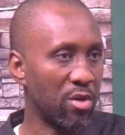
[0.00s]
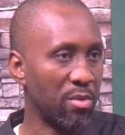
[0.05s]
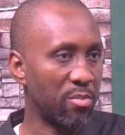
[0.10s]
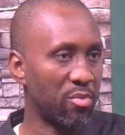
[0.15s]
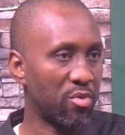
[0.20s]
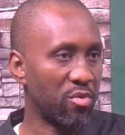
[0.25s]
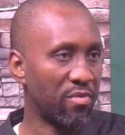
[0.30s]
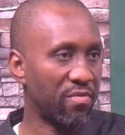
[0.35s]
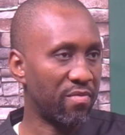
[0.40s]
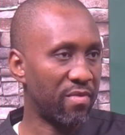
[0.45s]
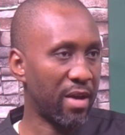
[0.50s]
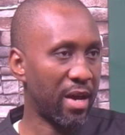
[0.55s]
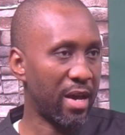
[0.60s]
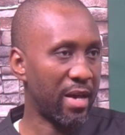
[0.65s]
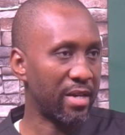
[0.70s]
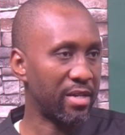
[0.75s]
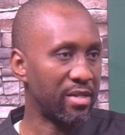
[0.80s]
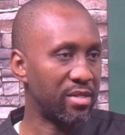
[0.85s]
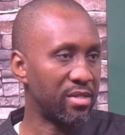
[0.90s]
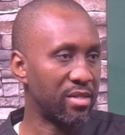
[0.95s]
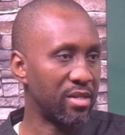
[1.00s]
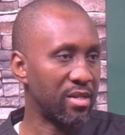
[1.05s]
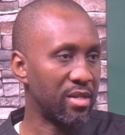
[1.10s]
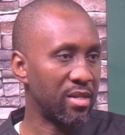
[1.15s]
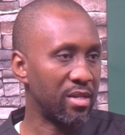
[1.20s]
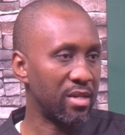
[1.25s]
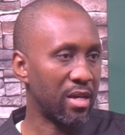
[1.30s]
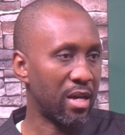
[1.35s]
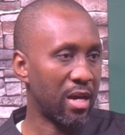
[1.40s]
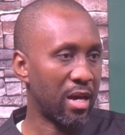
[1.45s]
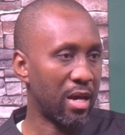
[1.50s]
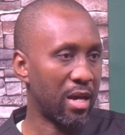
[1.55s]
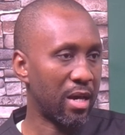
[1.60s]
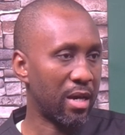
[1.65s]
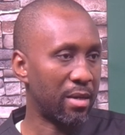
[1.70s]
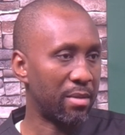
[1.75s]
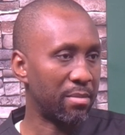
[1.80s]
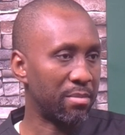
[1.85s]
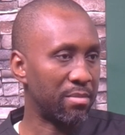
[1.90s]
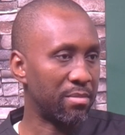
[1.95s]
provide
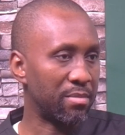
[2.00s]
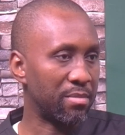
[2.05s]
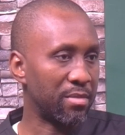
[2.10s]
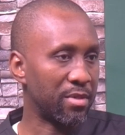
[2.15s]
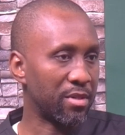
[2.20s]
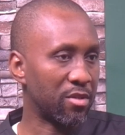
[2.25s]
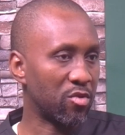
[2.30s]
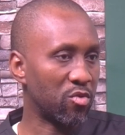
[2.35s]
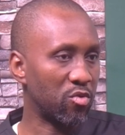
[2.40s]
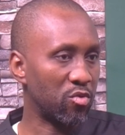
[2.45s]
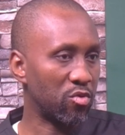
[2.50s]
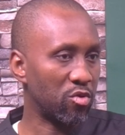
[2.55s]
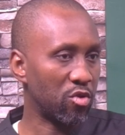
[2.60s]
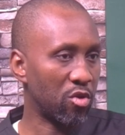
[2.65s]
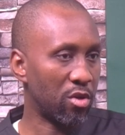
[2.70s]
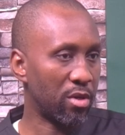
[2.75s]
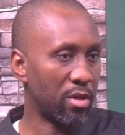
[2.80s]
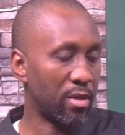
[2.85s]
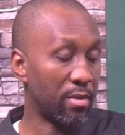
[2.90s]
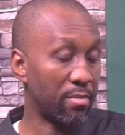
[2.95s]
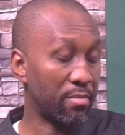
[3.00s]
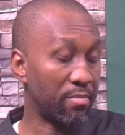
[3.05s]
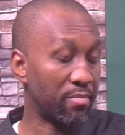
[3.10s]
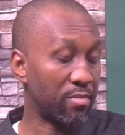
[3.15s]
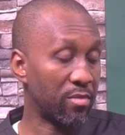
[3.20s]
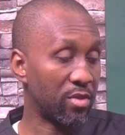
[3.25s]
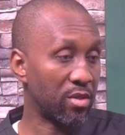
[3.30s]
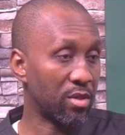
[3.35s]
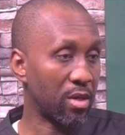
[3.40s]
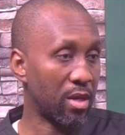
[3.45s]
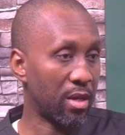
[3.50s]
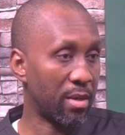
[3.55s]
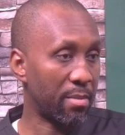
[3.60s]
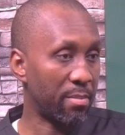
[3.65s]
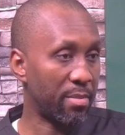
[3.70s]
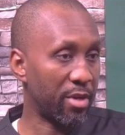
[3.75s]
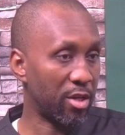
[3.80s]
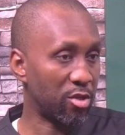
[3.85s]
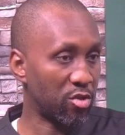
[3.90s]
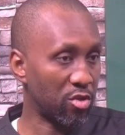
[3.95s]
um, crude oil and, um, and um,
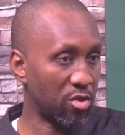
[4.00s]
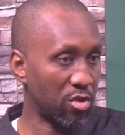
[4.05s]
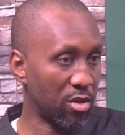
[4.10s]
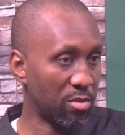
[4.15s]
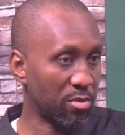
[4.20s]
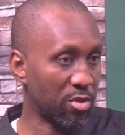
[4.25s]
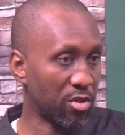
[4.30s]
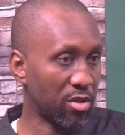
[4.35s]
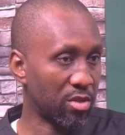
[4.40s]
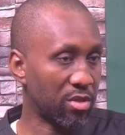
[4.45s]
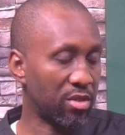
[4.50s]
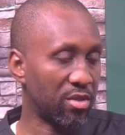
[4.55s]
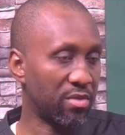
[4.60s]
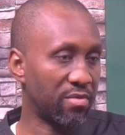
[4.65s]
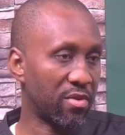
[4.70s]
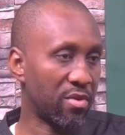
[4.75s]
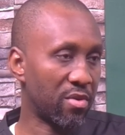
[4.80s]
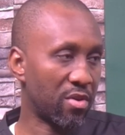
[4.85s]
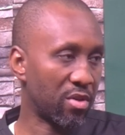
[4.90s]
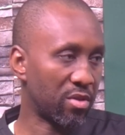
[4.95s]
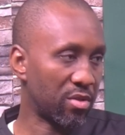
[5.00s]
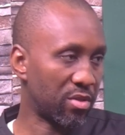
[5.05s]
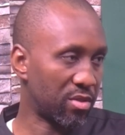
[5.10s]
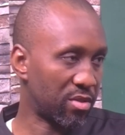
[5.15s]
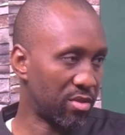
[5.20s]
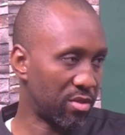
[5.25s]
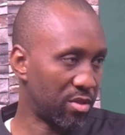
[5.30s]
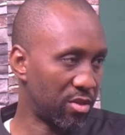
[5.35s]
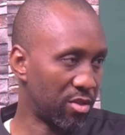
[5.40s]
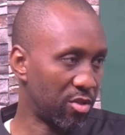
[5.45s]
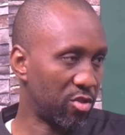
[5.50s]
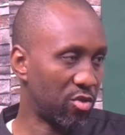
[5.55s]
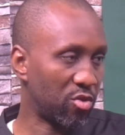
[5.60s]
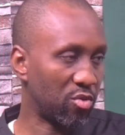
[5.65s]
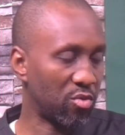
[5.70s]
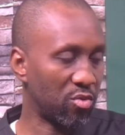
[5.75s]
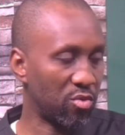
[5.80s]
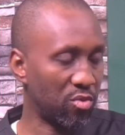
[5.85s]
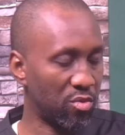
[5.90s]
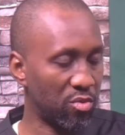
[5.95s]
petroleum sources for us,
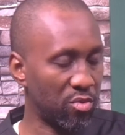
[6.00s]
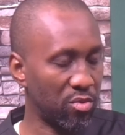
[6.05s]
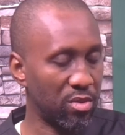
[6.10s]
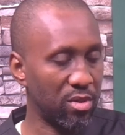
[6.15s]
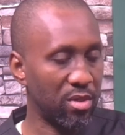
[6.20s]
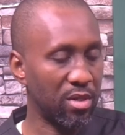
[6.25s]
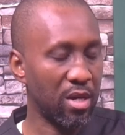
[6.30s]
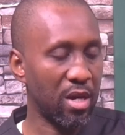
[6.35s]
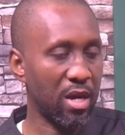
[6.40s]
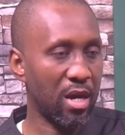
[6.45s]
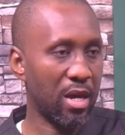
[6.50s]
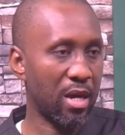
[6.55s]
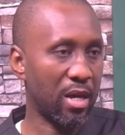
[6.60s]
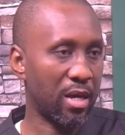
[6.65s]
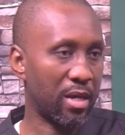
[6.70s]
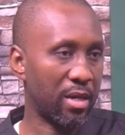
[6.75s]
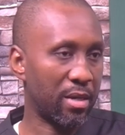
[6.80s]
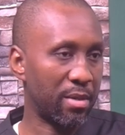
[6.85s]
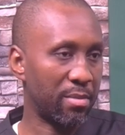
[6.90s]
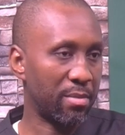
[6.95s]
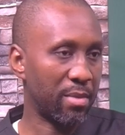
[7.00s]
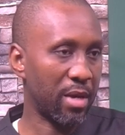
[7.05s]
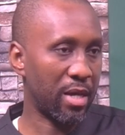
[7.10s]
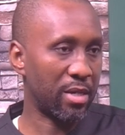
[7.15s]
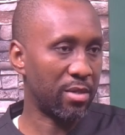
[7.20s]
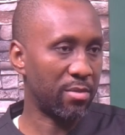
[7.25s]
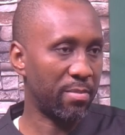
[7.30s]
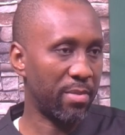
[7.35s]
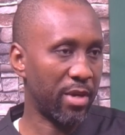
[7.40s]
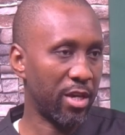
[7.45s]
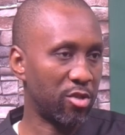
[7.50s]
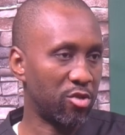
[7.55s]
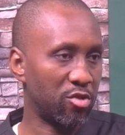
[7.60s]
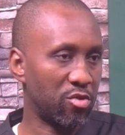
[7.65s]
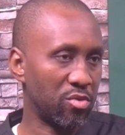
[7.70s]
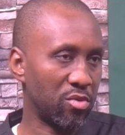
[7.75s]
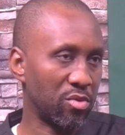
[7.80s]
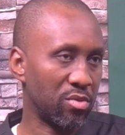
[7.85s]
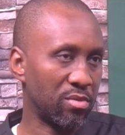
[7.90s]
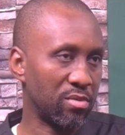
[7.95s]
diesel, um, and
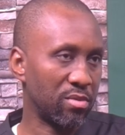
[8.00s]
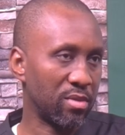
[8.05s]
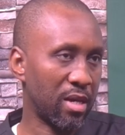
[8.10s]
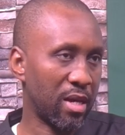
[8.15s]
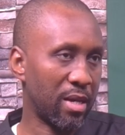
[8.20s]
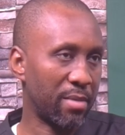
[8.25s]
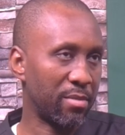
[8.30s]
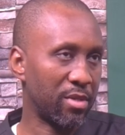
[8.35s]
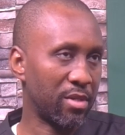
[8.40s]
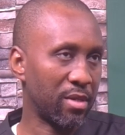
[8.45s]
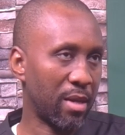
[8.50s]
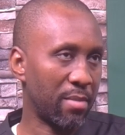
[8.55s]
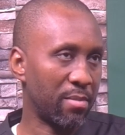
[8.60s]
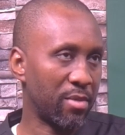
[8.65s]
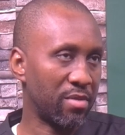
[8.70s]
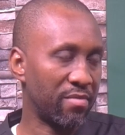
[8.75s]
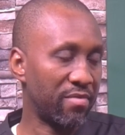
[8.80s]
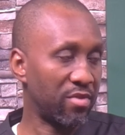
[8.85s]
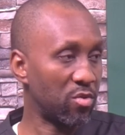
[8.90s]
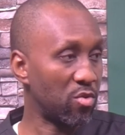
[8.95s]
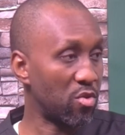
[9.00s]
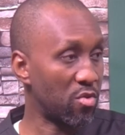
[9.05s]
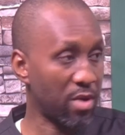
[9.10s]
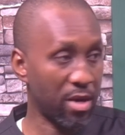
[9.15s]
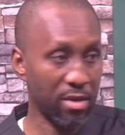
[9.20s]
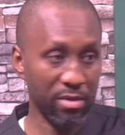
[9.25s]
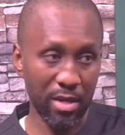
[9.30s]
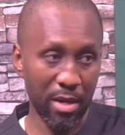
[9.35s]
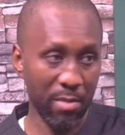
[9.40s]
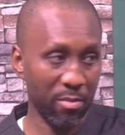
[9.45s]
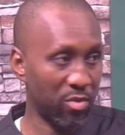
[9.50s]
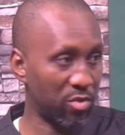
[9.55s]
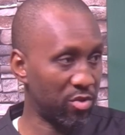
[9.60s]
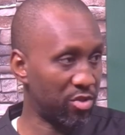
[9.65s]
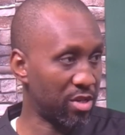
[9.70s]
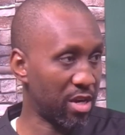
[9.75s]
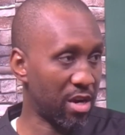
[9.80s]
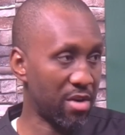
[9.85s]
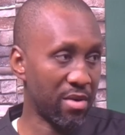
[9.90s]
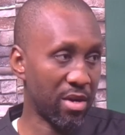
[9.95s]
petrol. I, I, mean, if you go around
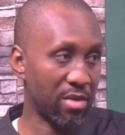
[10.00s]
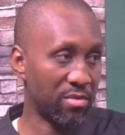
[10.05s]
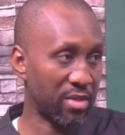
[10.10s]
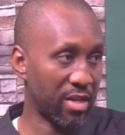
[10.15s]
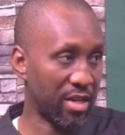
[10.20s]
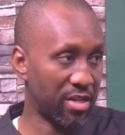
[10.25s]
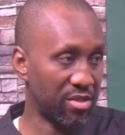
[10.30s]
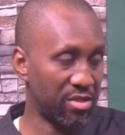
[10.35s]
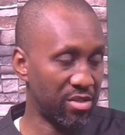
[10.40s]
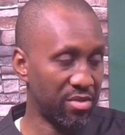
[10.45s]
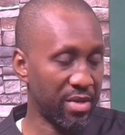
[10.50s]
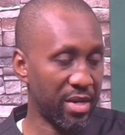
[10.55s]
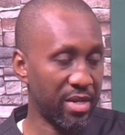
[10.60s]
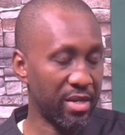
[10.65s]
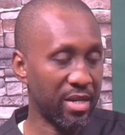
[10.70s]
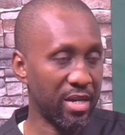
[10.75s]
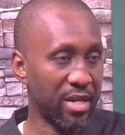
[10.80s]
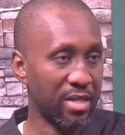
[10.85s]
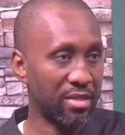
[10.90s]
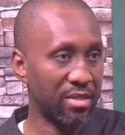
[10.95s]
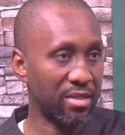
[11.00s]
Abuja, around Nigeria, you can